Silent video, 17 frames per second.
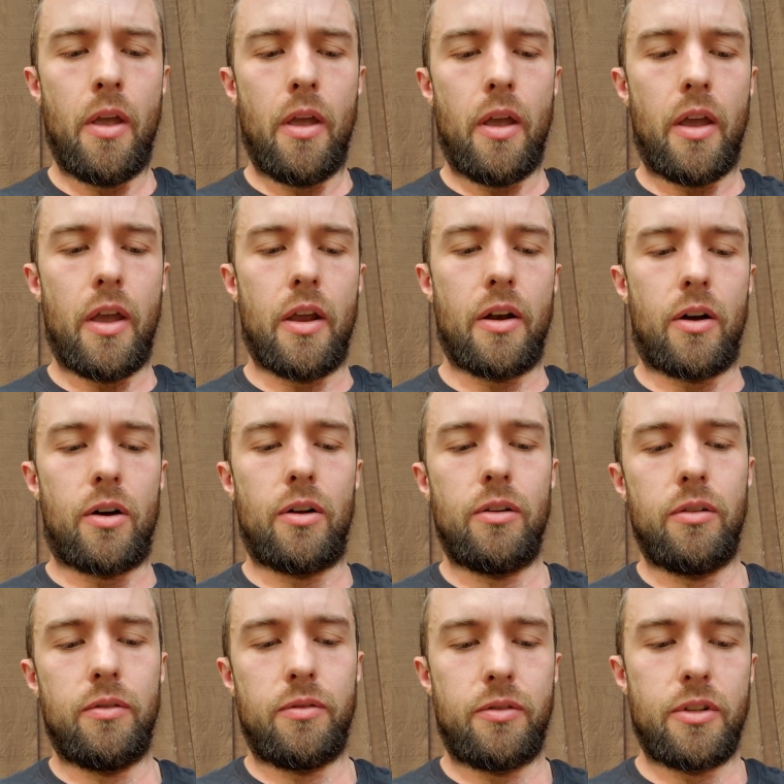And
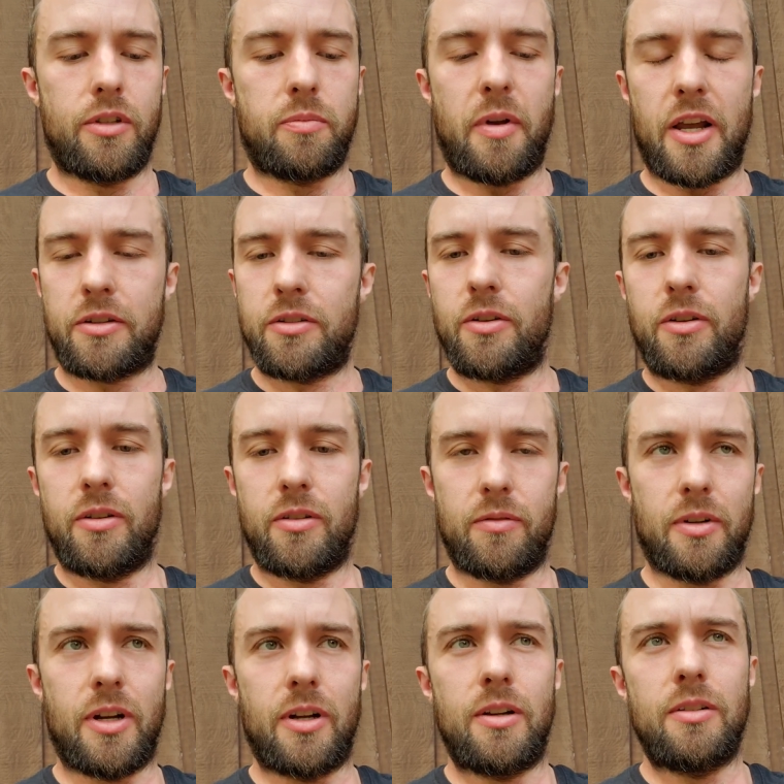all of this bacteria and
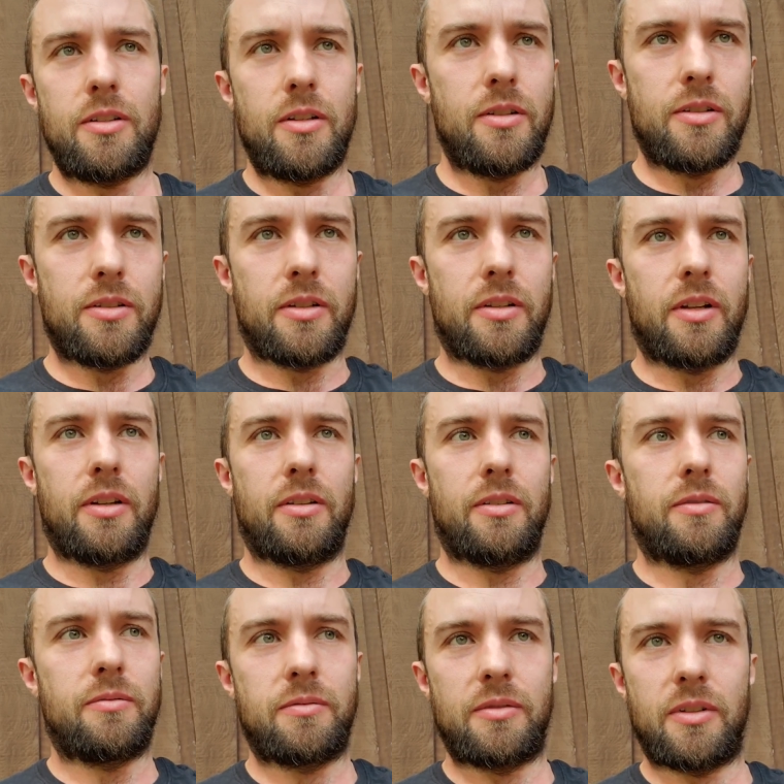viruses
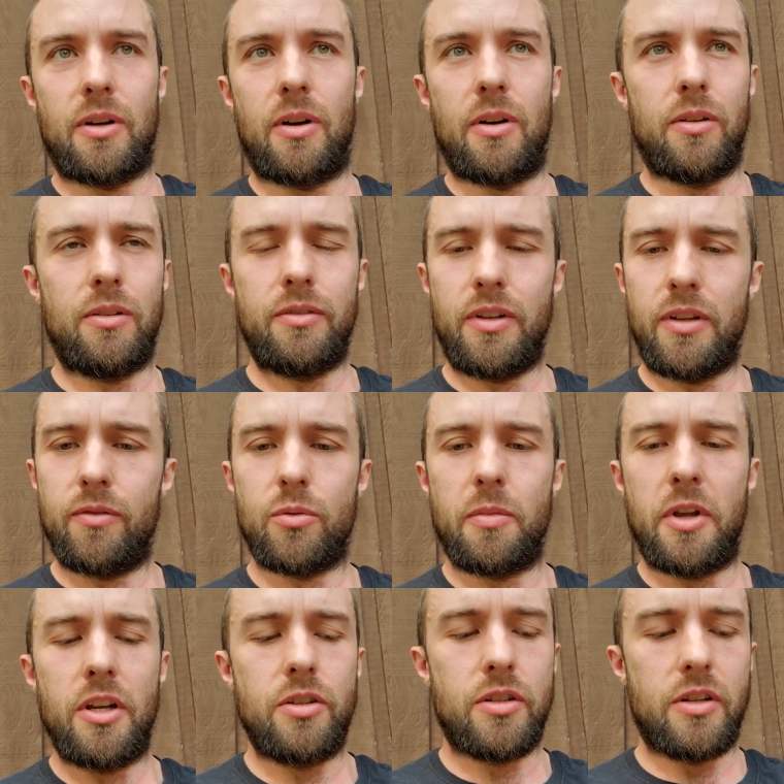and all of the
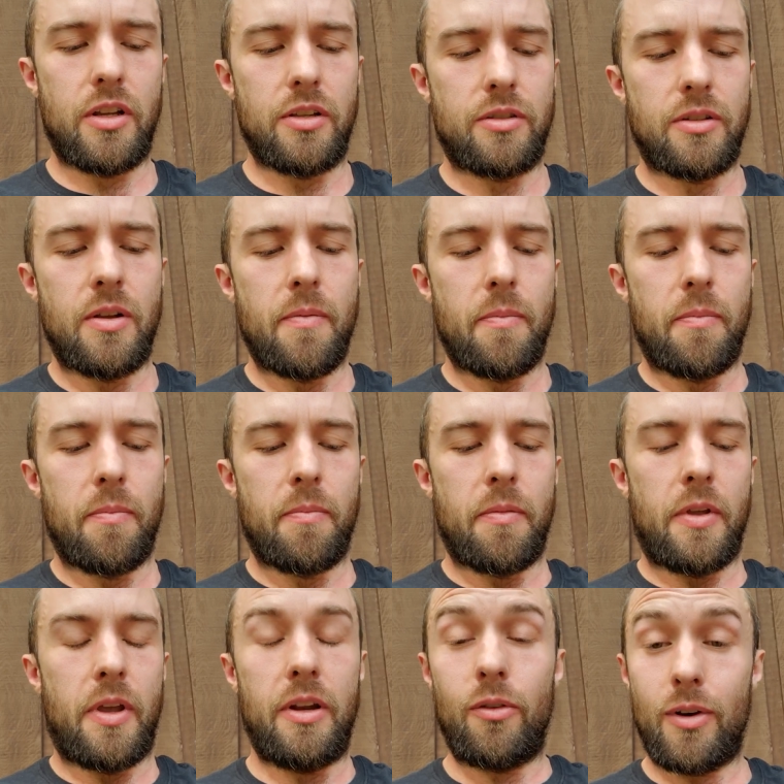information is
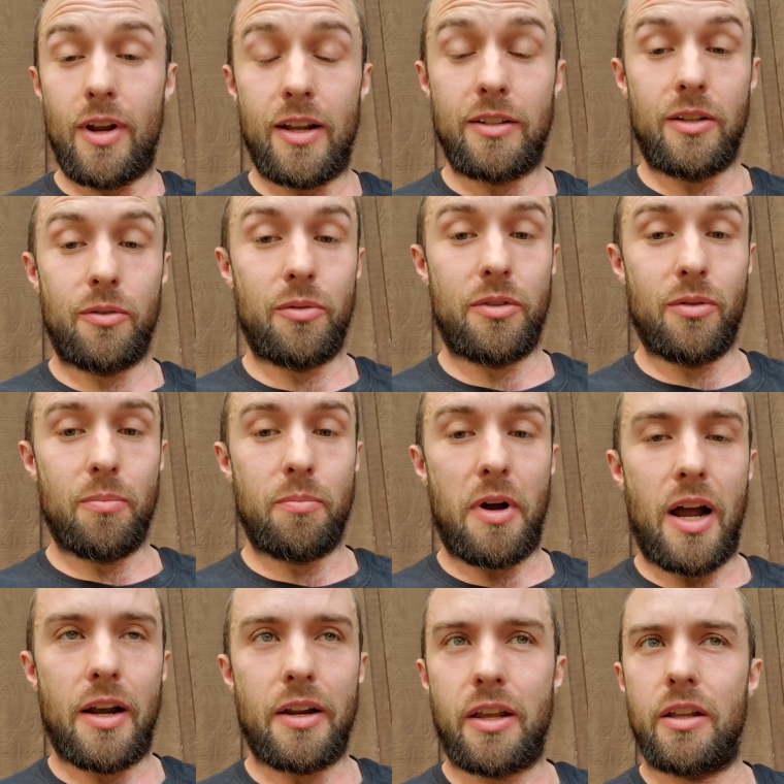interacting with your
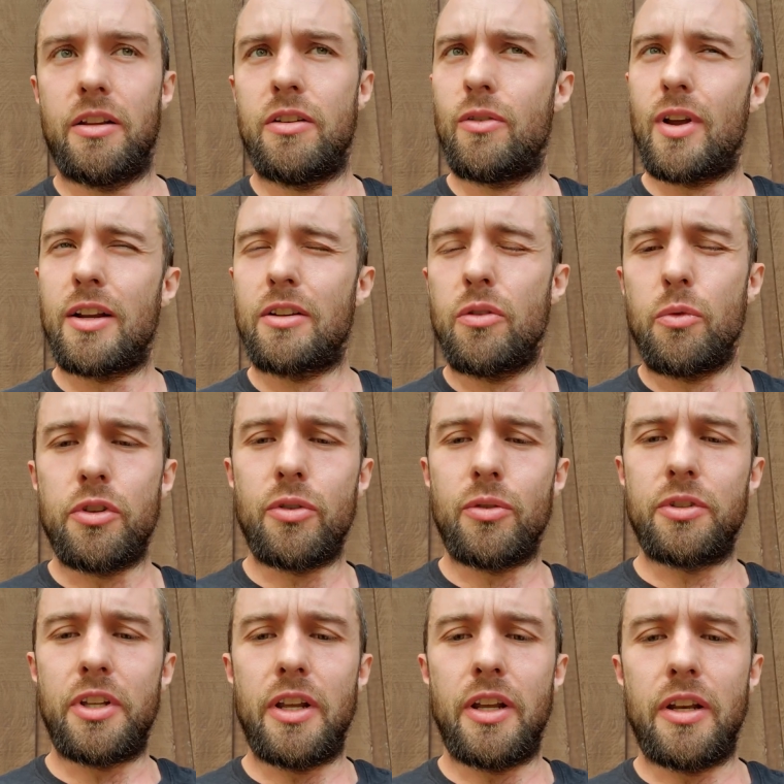body and interacting with your
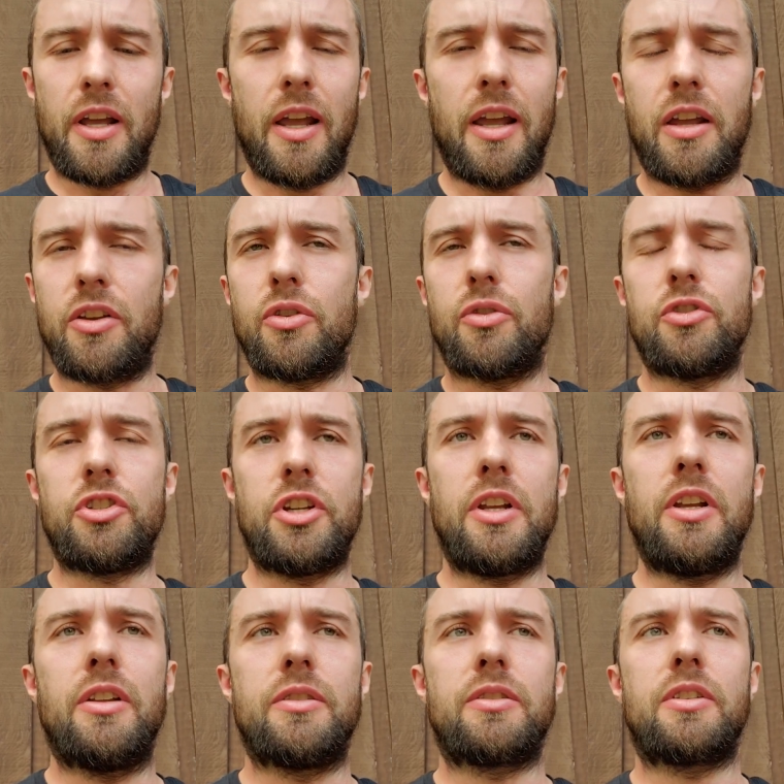DNA and your
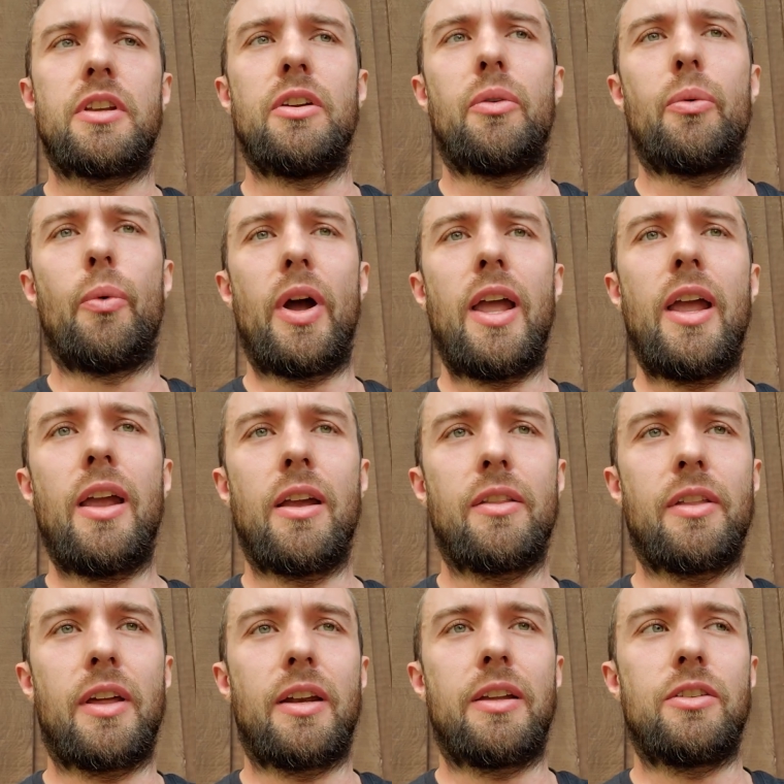genes in a way
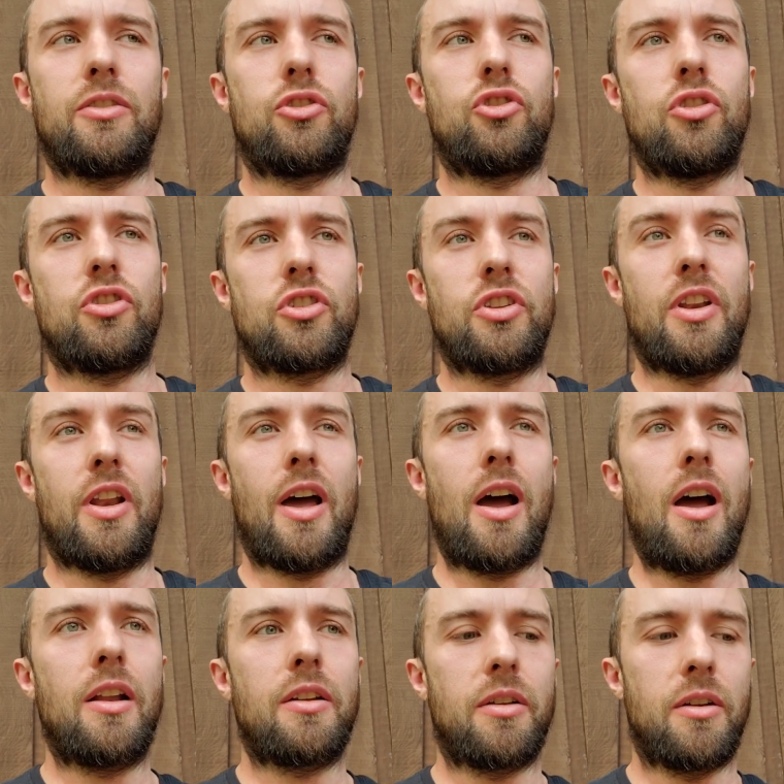that is just
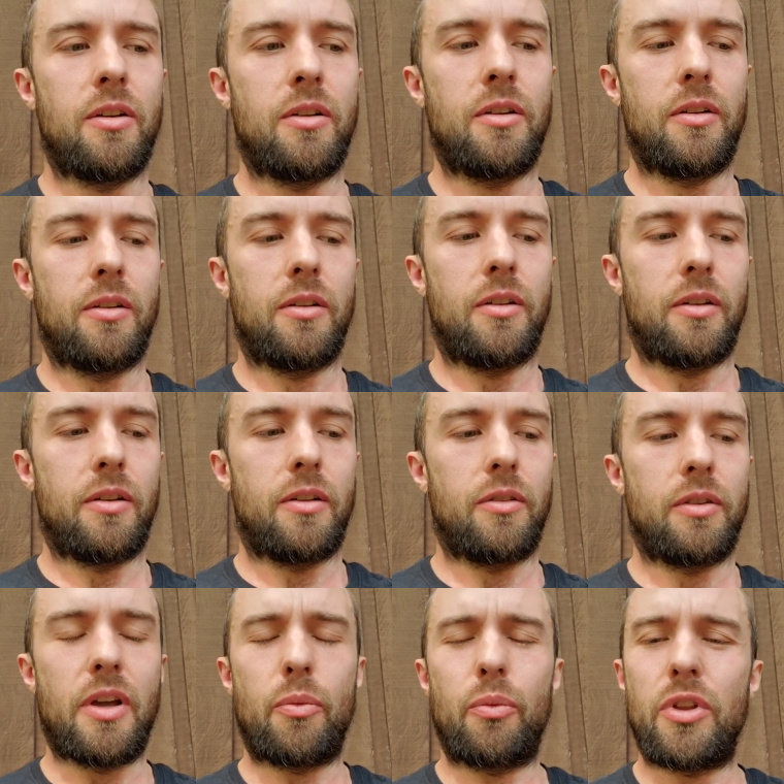not,
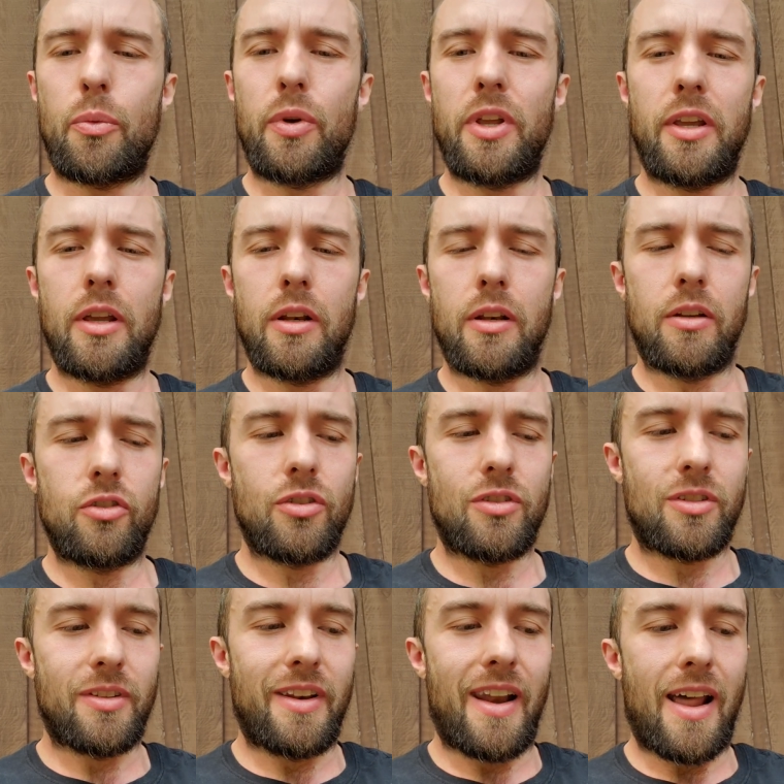that we can
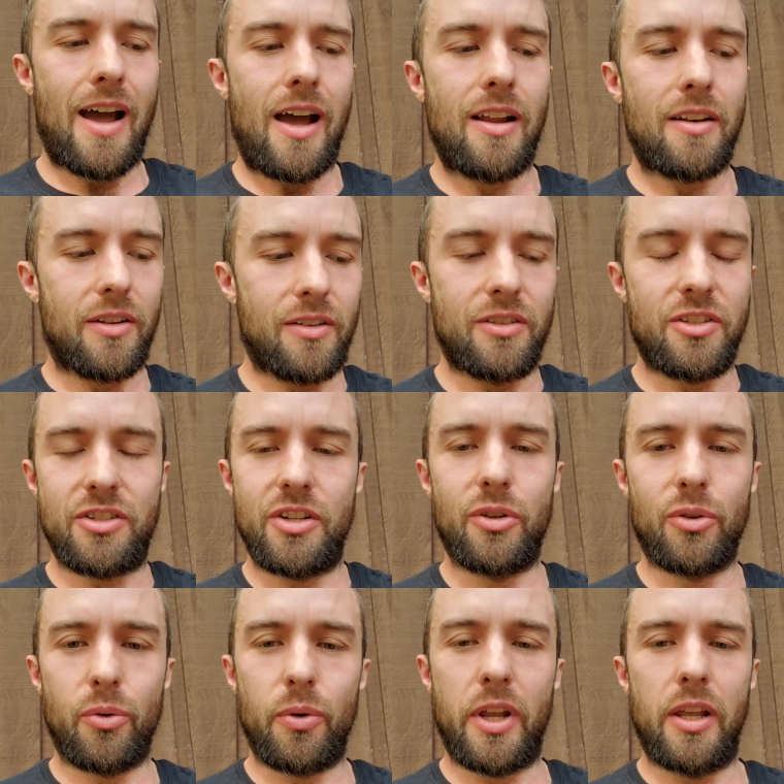just not
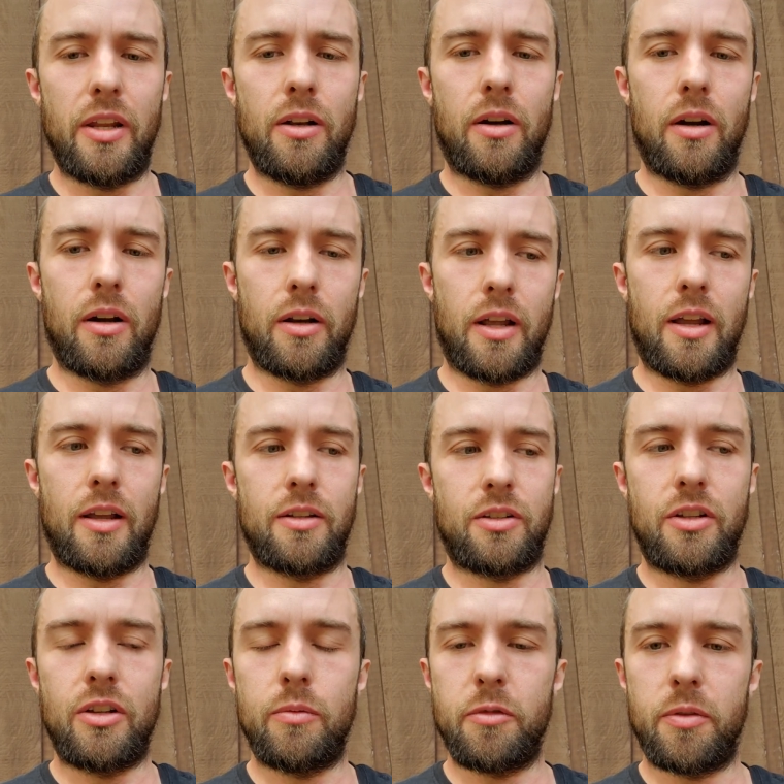zero in on as
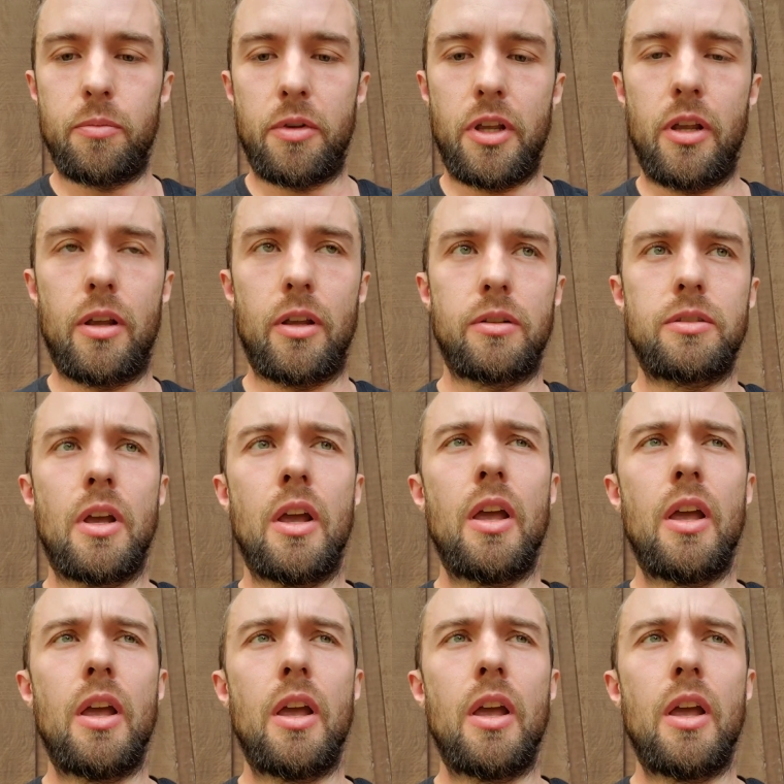human beings.